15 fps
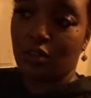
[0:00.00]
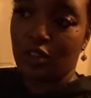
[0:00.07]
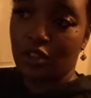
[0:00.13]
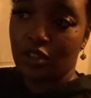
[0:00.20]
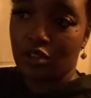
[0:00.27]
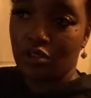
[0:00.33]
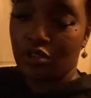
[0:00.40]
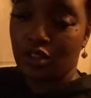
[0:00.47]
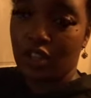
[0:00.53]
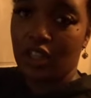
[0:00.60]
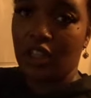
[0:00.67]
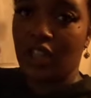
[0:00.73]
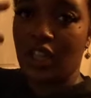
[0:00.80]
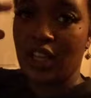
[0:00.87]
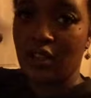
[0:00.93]
run the short,
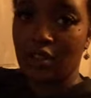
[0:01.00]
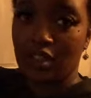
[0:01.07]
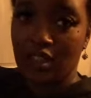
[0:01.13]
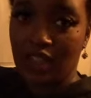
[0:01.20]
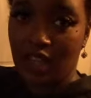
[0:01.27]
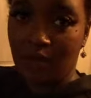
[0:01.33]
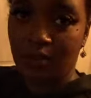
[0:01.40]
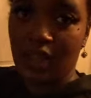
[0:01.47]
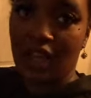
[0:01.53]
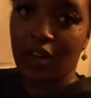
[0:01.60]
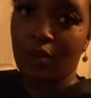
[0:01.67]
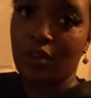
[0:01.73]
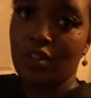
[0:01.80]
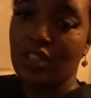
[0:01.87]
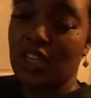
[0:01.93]
and just keep that in
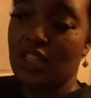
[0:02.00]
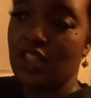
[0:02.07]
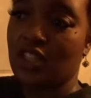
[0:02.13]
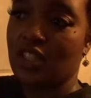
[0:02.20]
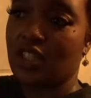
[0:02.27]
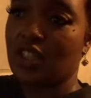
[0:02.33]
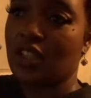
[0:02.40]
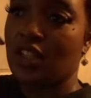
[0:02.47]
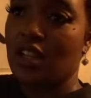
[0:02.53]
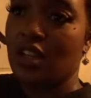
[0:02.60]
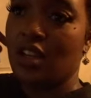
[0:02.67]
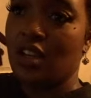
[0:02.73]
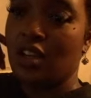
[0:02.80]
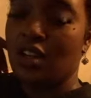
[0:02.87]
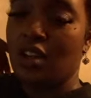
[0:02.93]
rotation
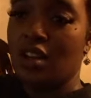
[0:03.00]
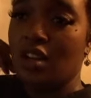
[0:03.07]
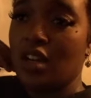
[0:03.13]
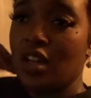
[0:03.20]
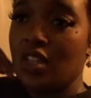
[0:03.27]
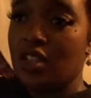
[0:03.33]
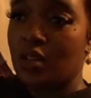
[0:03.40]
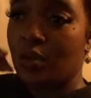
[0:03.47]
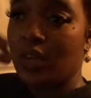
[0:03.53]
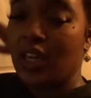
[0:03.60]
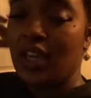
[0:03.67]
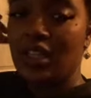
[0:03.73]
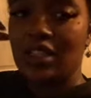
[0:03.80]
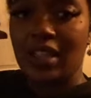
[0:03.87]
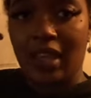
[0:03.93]
until we
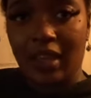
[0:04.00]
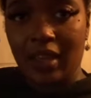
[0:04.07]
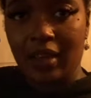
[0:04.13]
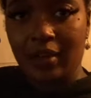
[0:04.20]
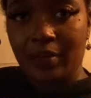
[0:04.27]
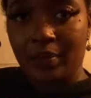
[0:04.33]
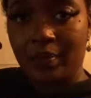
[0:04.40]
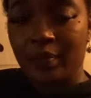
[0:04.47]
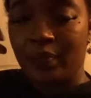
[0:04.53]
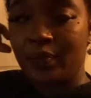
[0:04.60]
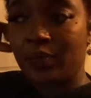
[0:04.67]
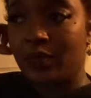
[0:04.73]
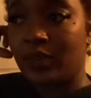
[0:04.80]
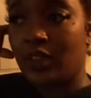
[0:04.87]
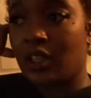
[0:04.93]
hit 10.
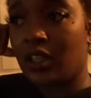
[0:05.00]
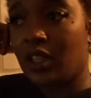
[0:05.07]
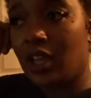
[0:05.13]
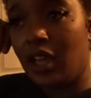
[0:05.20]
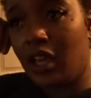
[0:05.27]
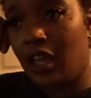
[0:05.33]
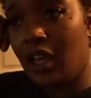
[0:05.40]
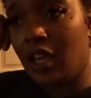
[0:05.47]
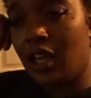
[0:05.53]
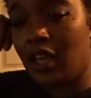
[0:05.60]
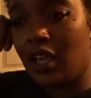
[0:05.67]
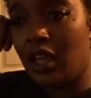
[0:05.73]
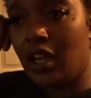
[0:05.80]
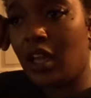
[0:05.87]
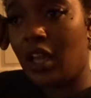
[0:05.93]

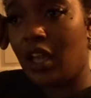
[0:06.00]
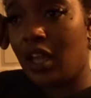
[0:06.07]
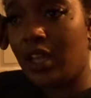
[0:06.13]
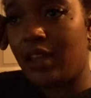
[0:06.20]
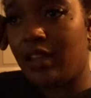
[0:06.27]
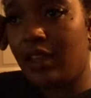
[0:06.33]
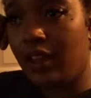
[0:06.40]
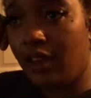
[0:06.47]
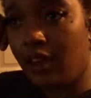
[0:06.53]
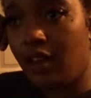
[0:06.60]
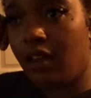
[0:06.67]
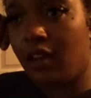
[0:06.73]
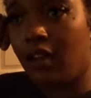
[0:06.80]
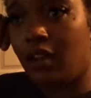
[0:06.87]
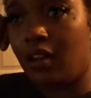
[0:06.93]
And yeah,
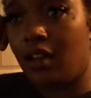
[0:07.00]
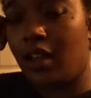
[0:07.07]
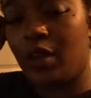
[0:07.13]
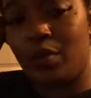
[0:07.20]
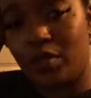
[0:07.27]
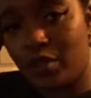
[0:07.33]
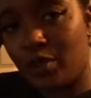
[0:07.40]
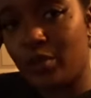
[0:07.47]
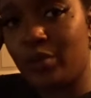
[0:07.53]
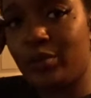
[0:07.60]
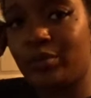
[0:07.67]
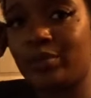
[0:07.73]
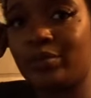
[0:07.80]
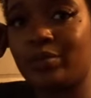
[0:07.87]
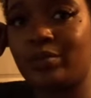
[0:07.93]
it was cool.
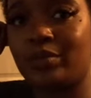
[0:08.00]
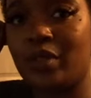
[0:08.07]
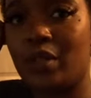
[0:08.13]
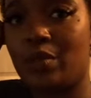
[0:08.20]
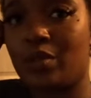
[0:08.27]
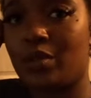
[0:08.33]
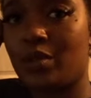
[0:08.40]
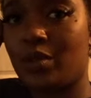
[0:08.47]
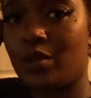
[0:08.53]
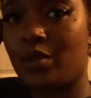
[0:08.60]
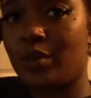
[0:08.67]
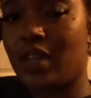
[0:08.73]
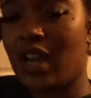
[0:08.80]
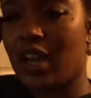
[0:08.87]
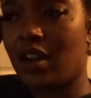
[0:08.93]
It was cool.
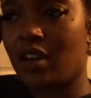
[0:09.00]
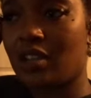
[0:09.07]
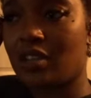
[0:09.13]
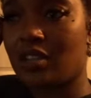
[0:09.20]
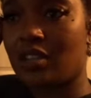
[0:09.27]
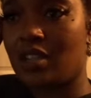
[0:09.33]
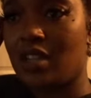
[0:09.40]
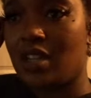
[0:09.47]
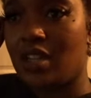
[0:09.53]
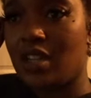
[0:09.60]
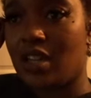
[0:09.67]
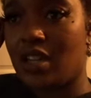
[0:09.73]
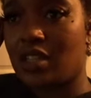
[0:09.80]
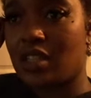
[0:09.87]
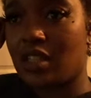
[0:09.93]
We got us
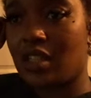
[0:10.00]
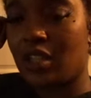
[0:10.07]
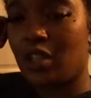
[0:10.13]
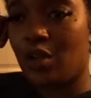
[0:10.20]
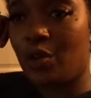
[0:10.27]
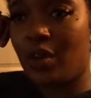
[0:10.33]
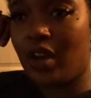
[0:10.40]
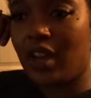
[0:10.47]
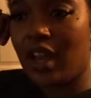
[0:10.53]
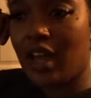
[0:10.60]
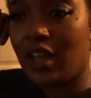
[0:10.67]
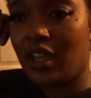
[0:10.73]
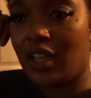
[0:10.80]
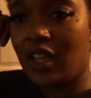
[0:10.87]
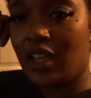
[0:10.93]
a good little
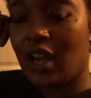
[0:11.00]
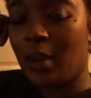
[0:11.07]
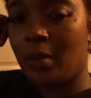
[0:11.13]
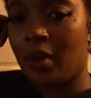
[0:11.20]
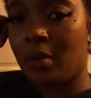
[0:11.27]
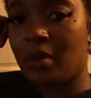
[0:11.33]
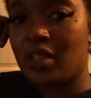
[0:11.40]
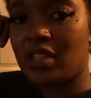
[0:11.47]
workout in. I burned me